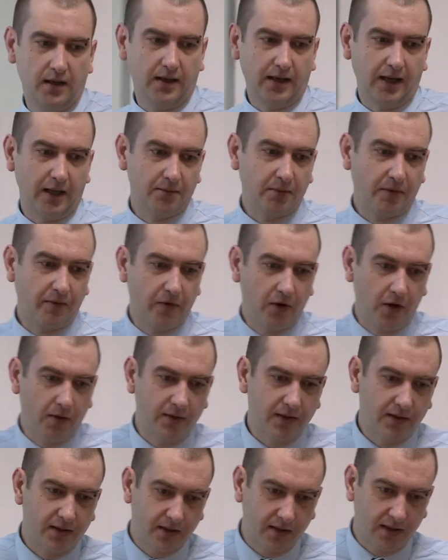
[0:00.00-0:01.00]
Now the
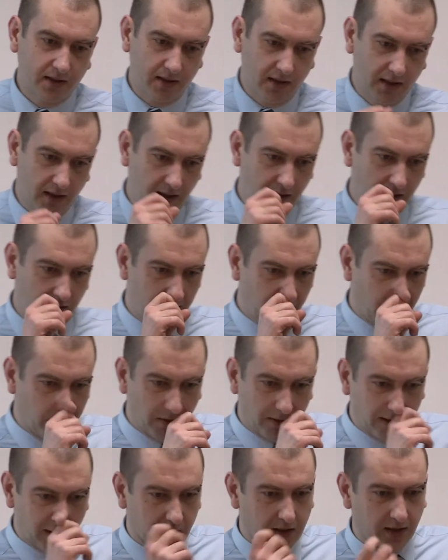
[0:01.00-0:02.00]
performance, how
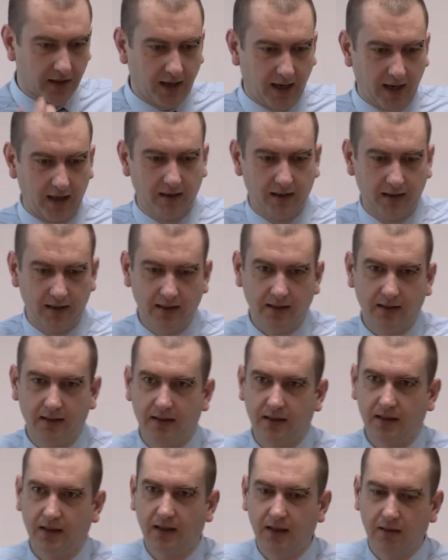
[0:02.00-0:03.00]
we'd look at that
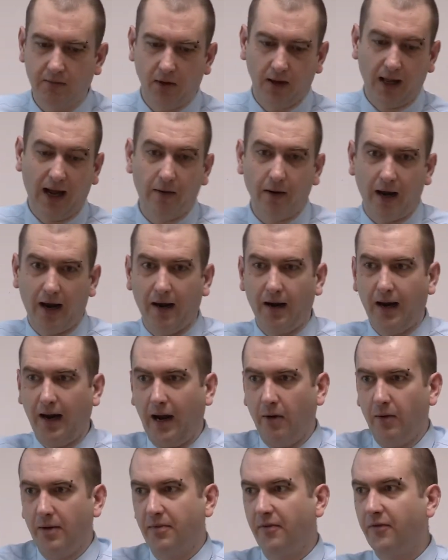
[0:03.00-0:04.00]
is
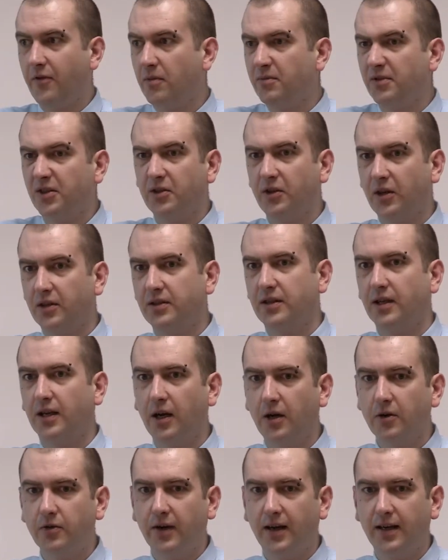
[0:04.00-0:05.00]
how it performs across the
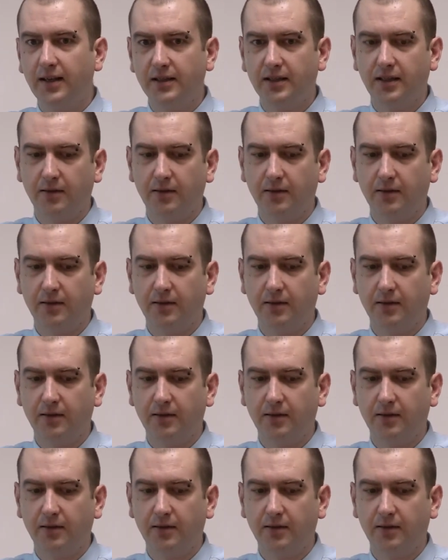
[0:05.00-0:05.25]
load range.